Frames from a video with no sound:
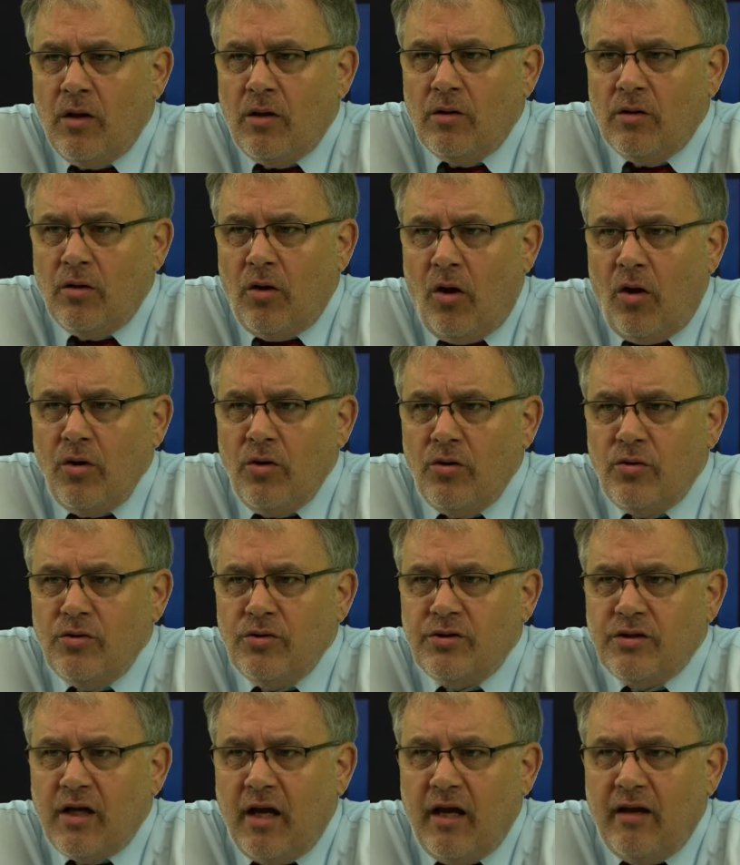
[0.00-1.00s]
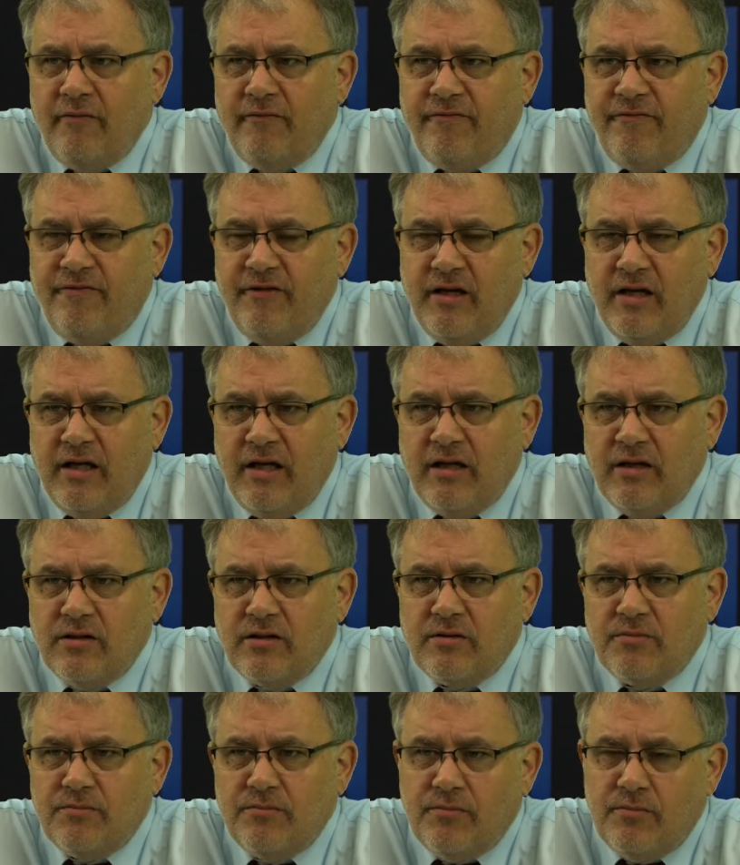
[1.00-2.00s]
Lawyers and
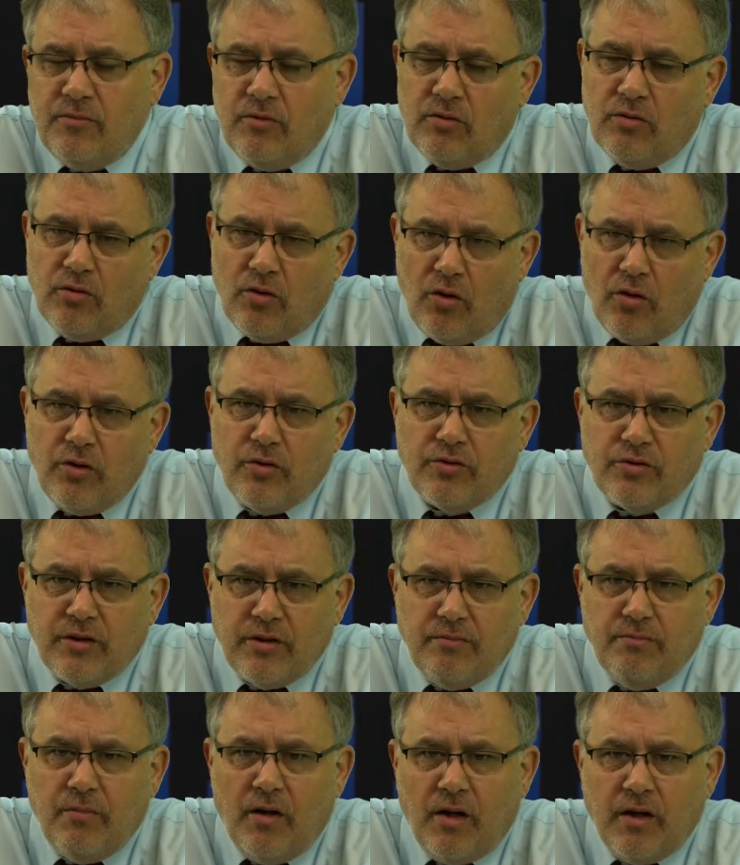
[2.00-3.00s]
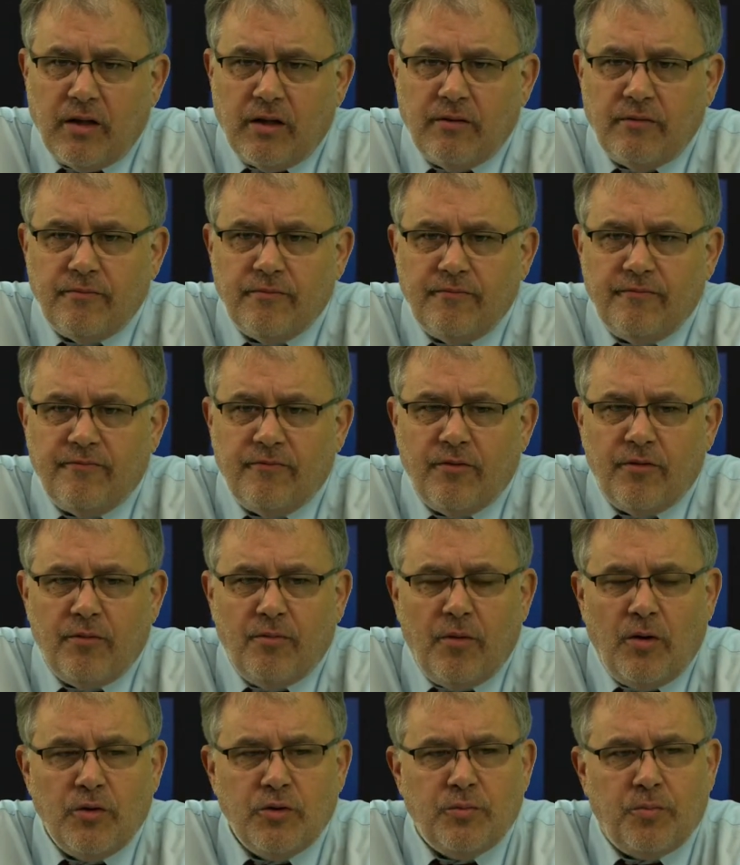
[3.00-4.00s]
fees, well, lawyers and money for the
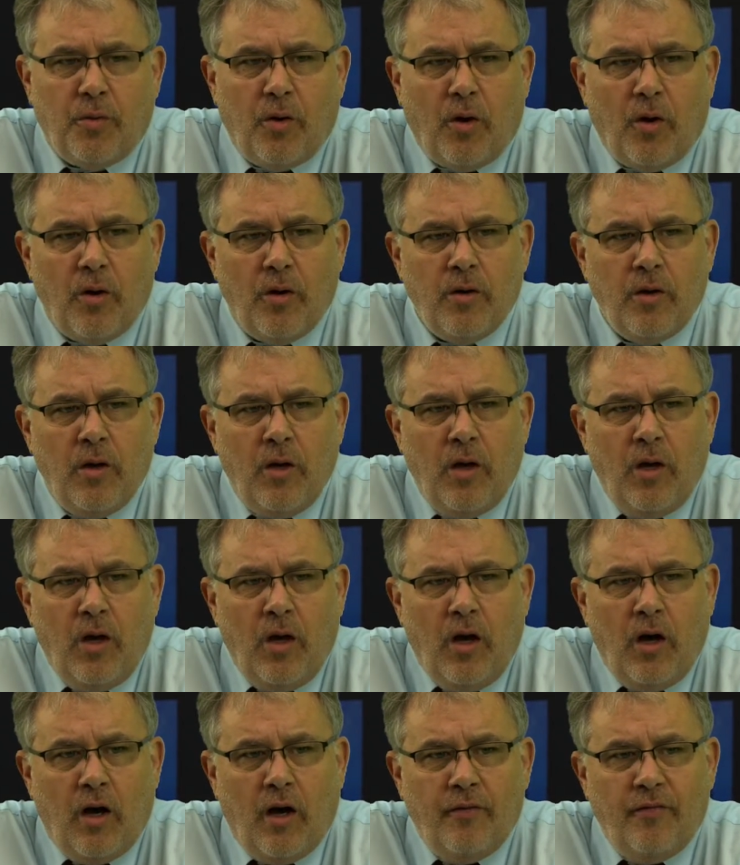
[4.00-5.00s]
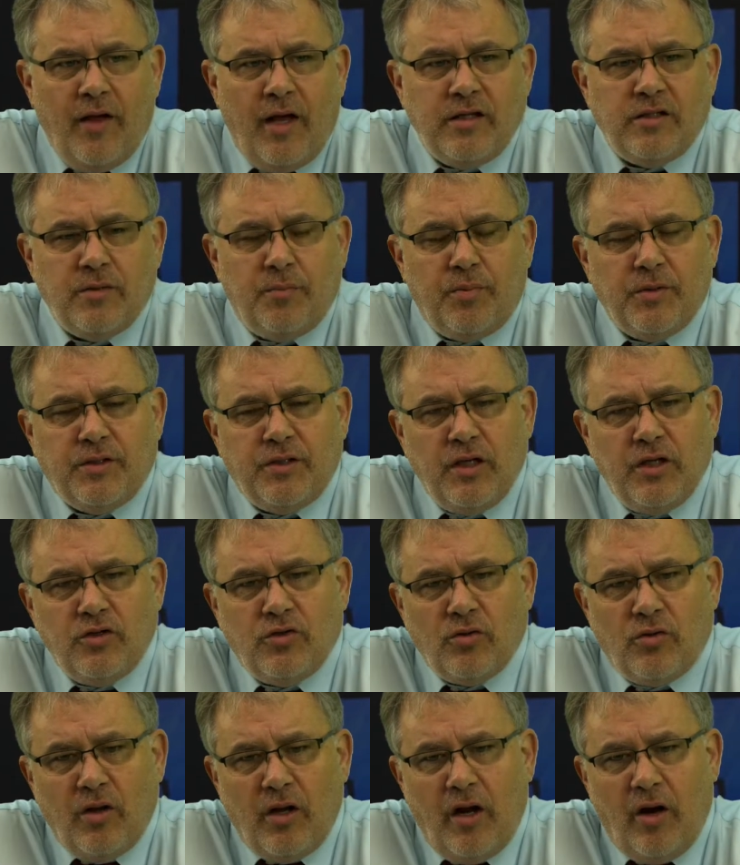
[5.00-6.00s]
most part, that's a
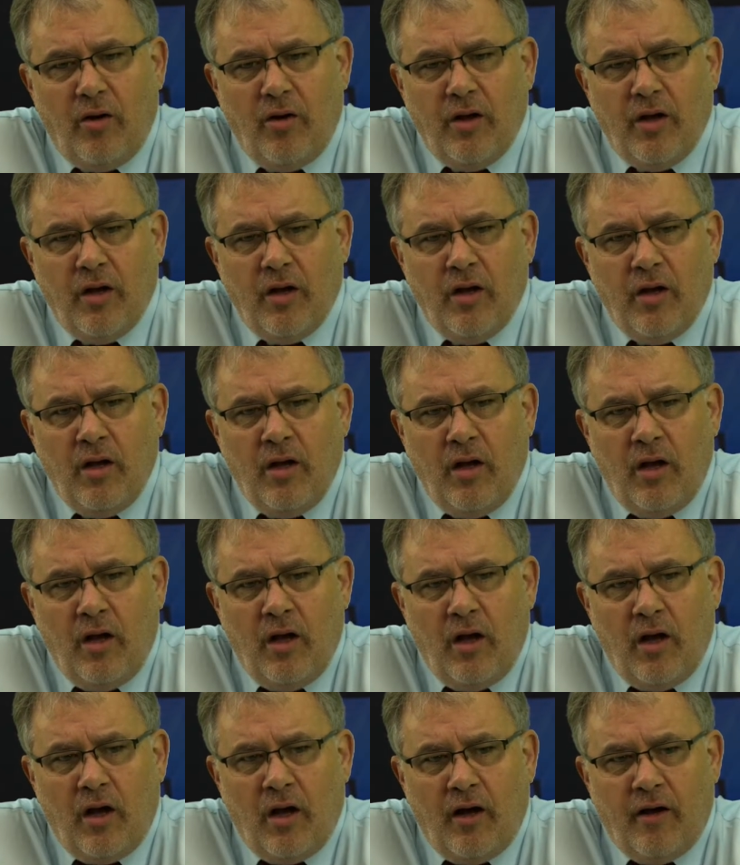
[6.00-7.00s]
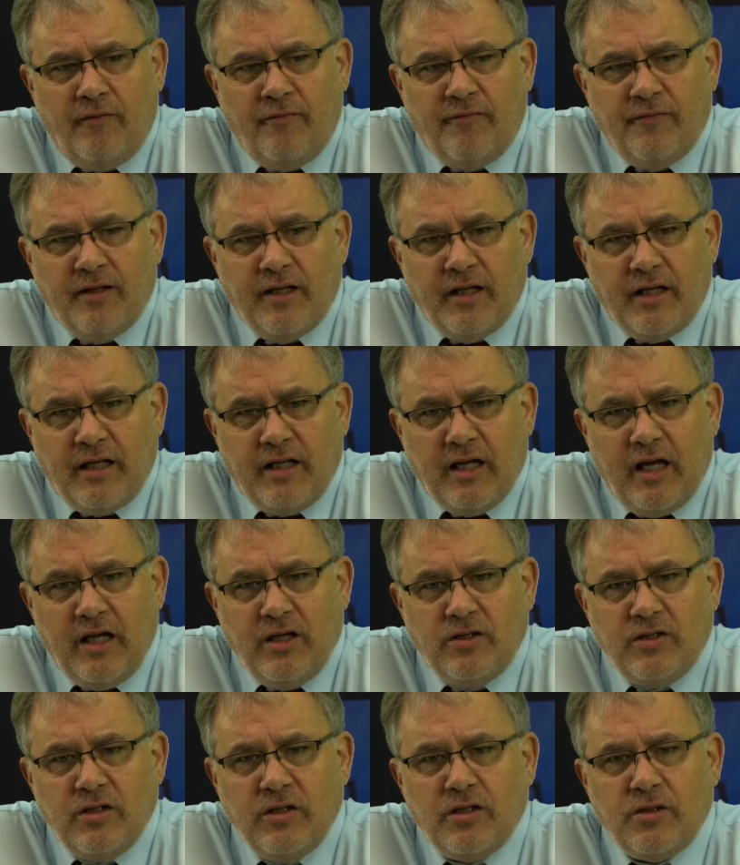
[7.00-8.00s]
potential area of
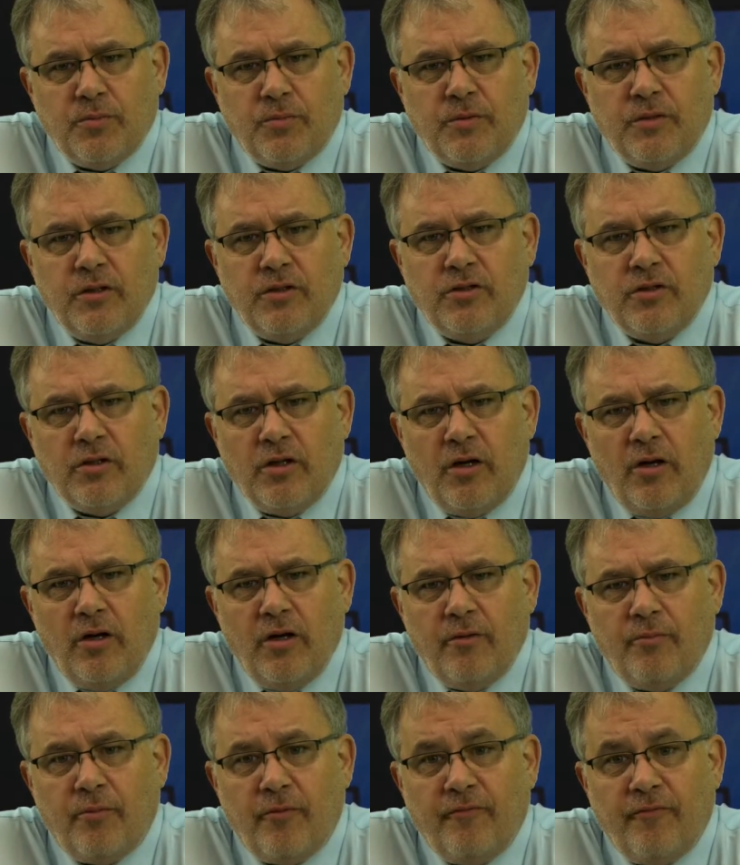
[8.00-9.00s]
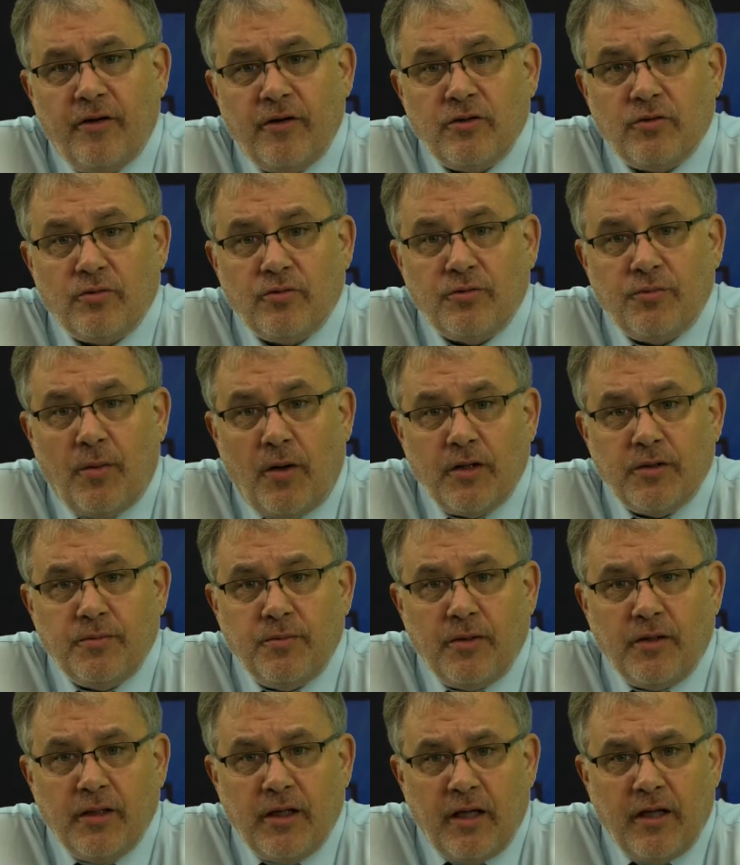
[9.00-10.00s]
litigation, is a potential area of professional
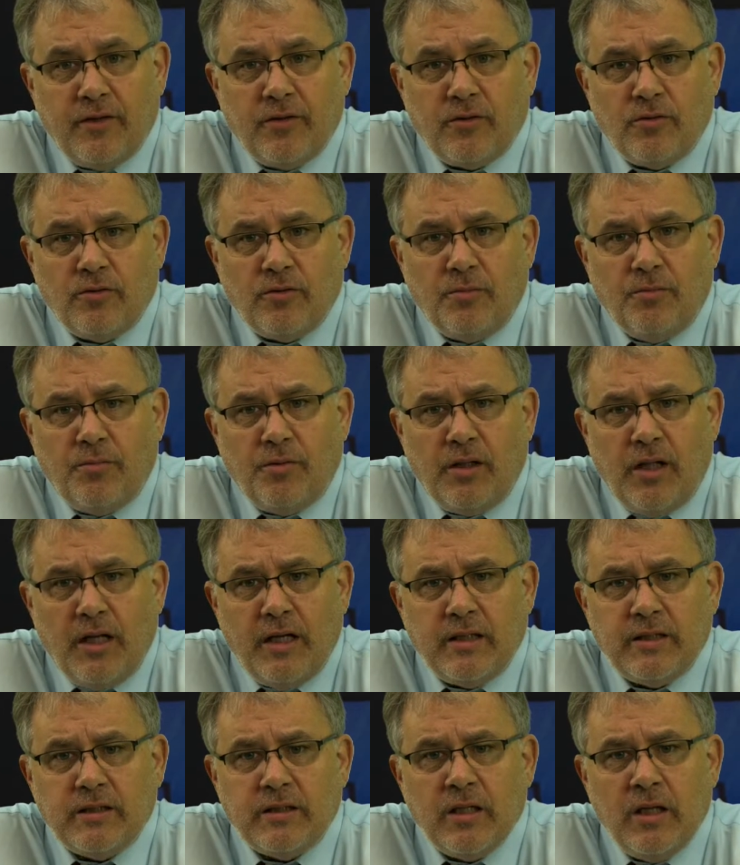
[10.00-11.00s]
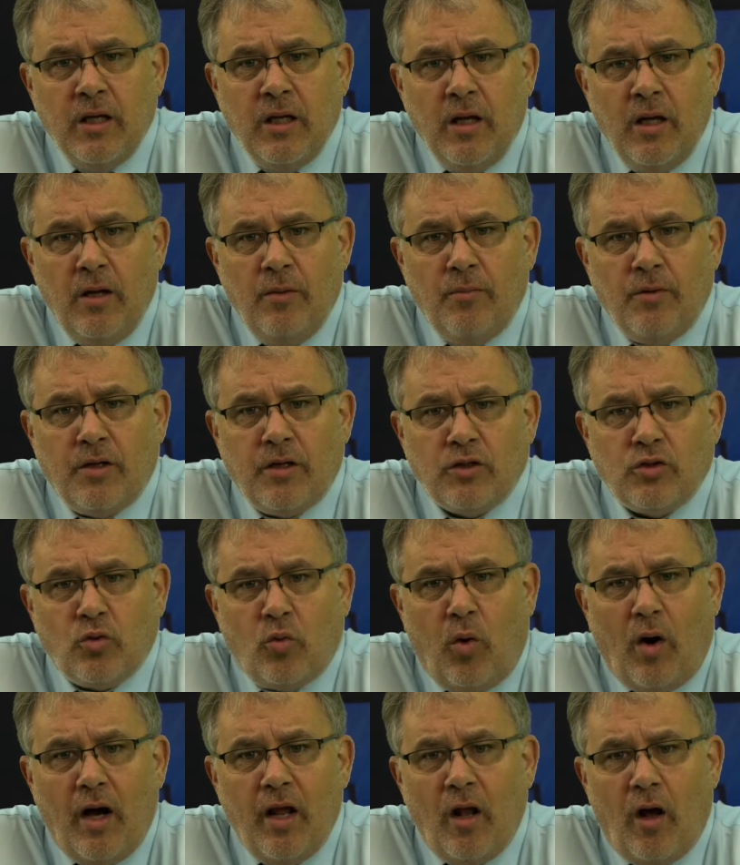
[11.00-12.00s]
responsibility, ethical complaints, because
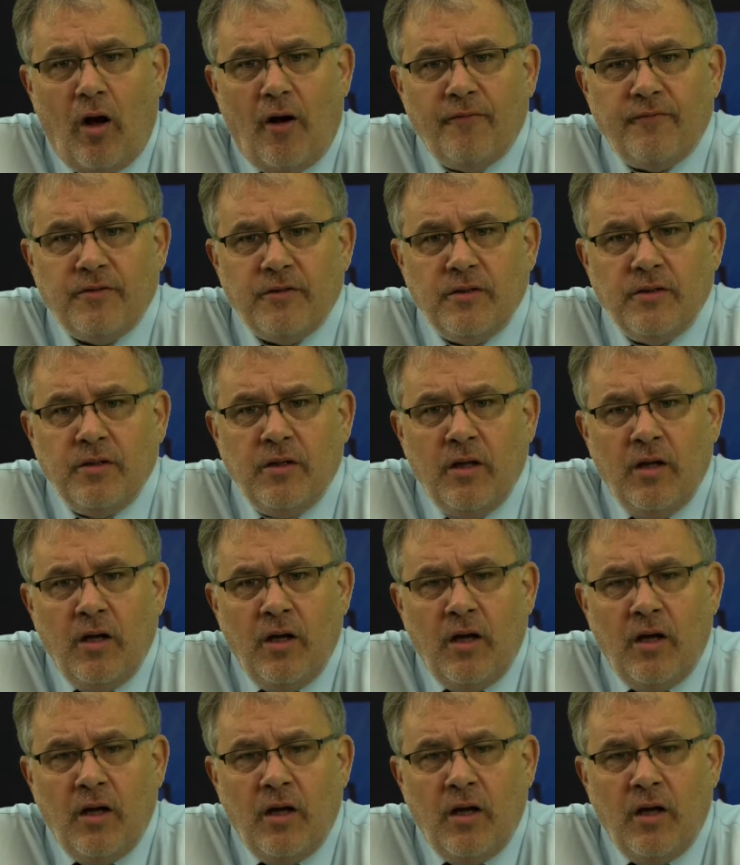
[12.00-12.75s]
quite often